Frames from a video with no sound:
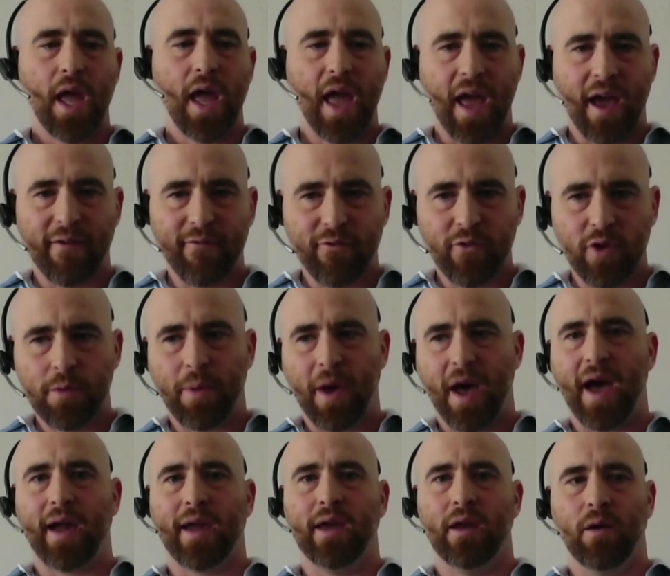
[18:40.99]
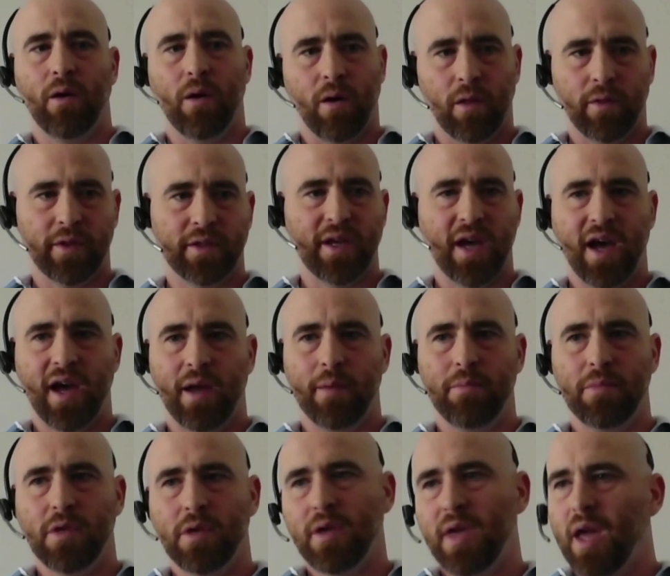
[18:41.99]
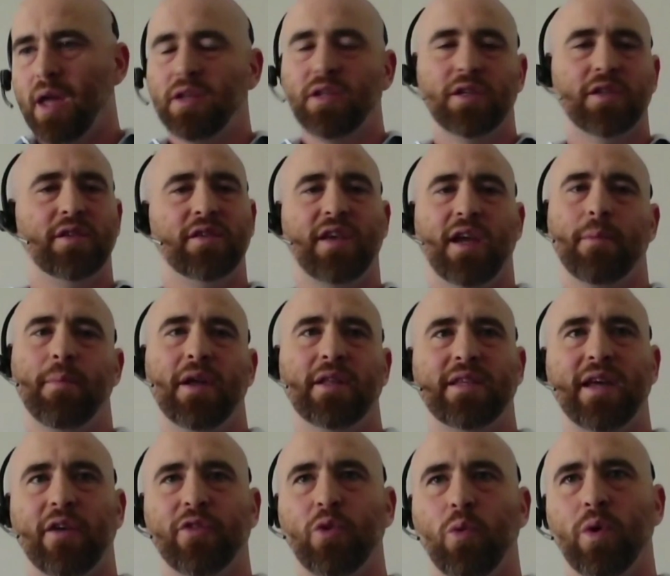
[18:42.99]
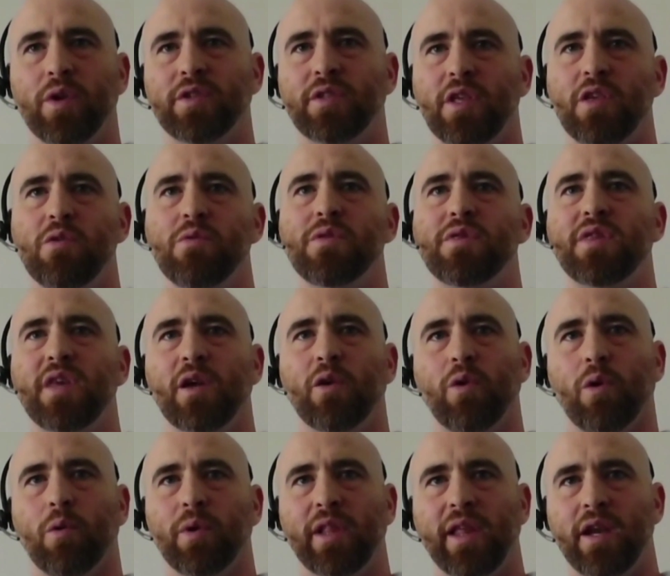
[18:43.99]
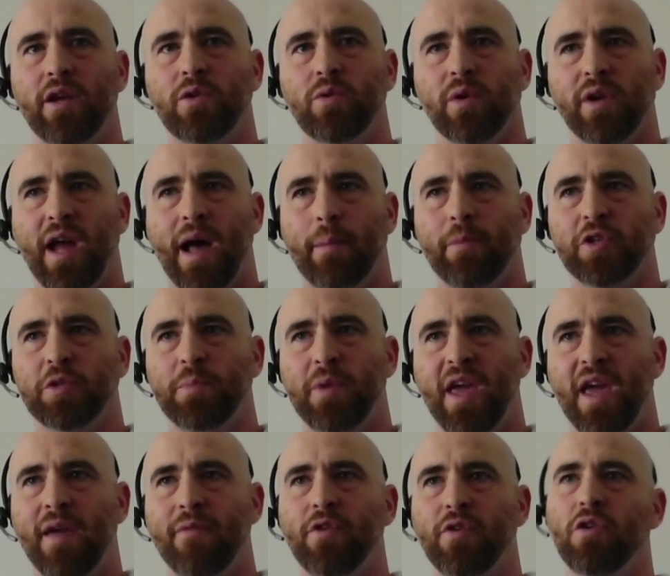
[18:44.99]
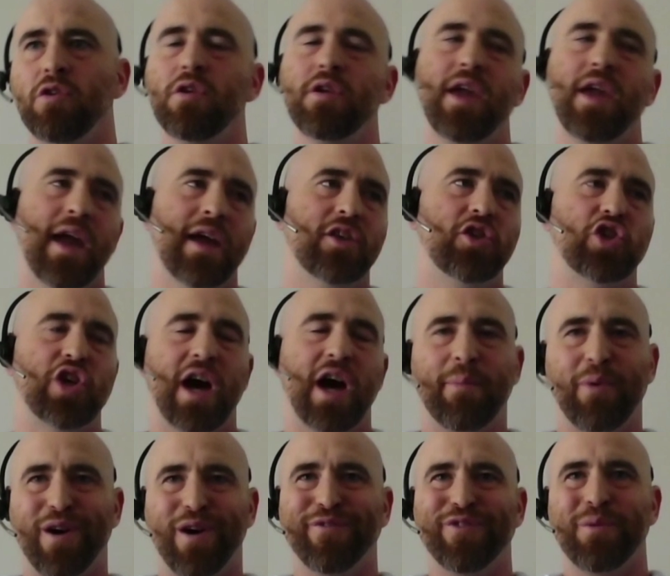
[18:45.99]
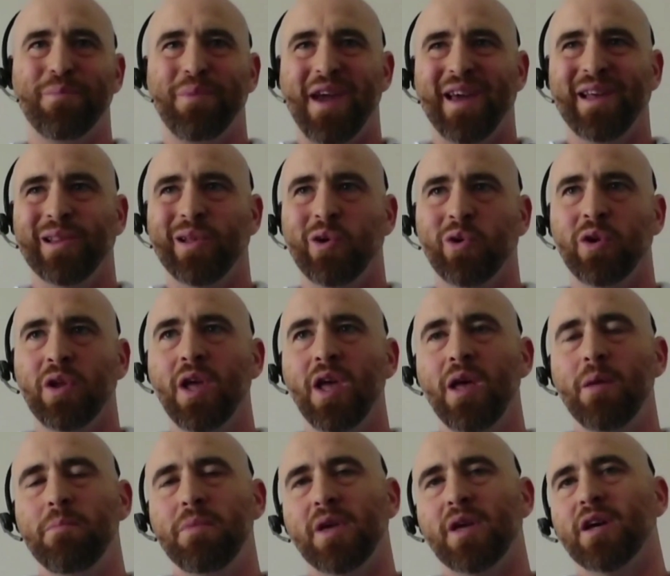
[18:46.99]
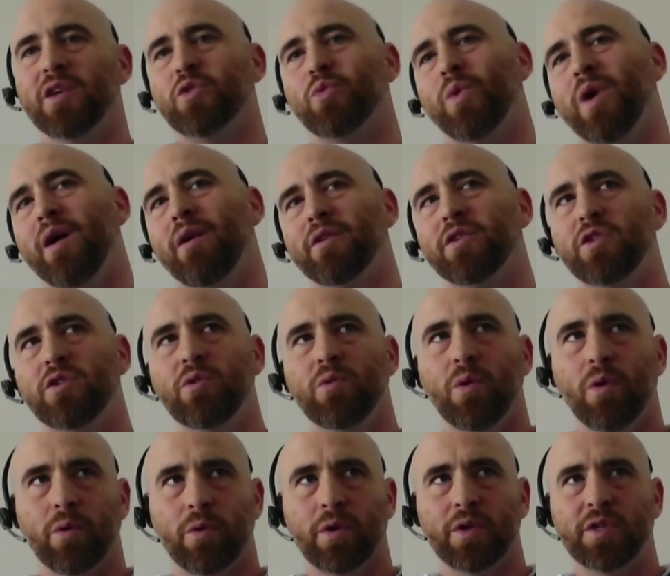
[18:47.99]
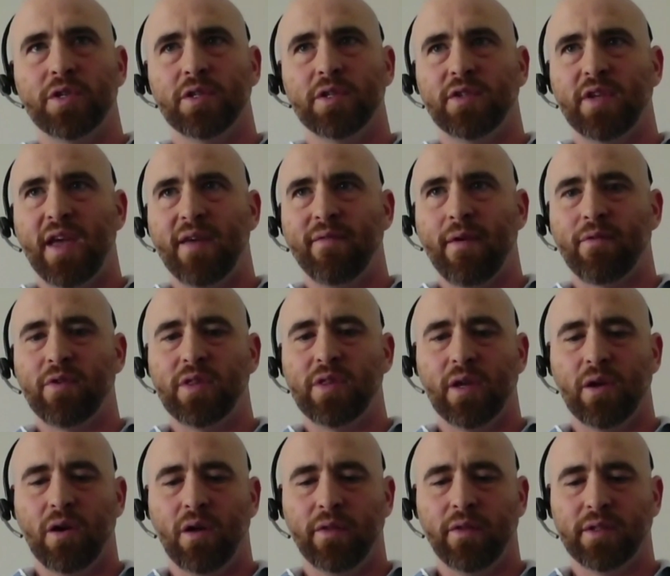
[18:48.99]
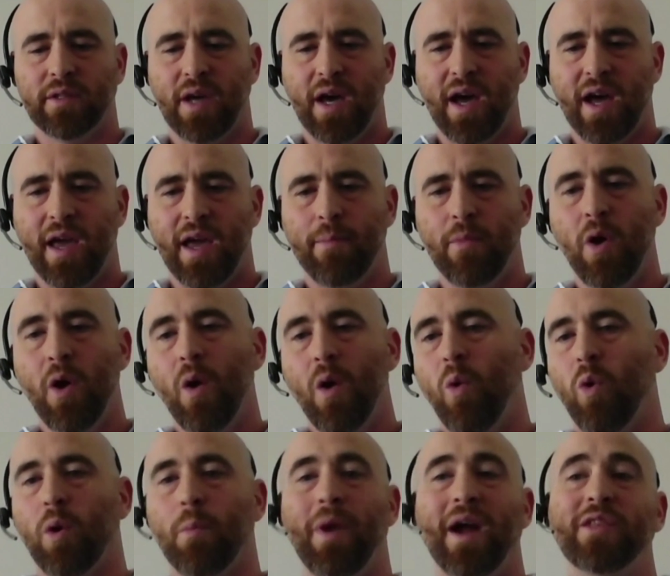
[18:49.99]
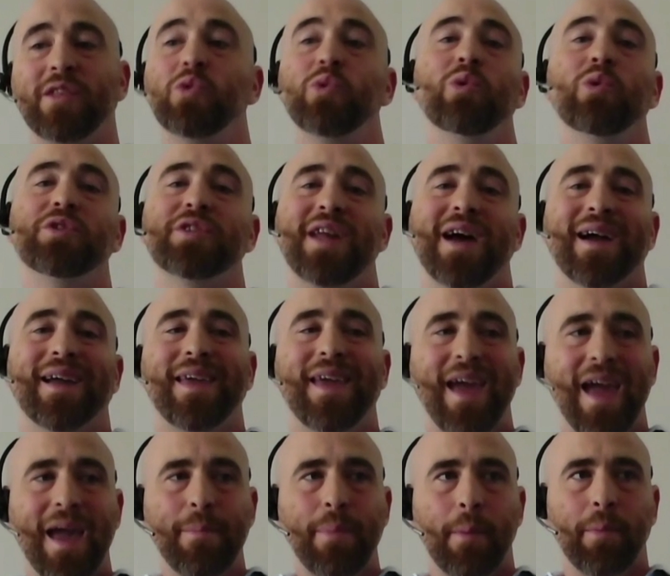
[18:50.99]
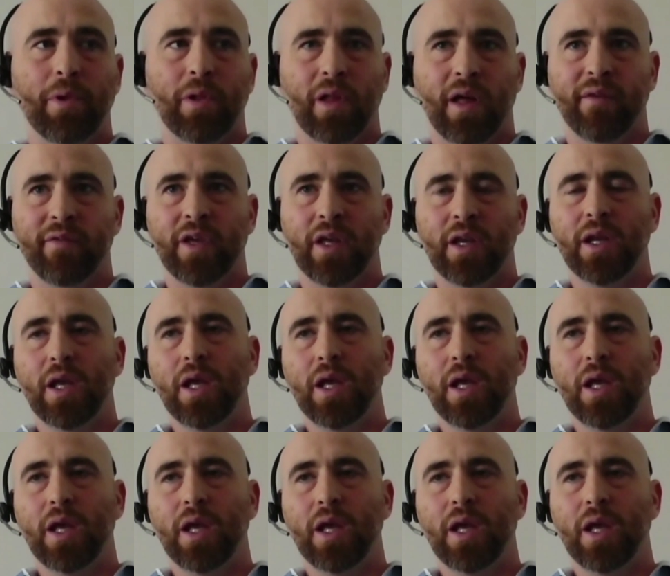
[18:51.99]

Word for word: every packet all the time. You can't just segment out the ones that you think are related to anomalous behavior. You can't chop off the payload because, well, it's too onerous to save everything all the time, or my tool's not capable of it.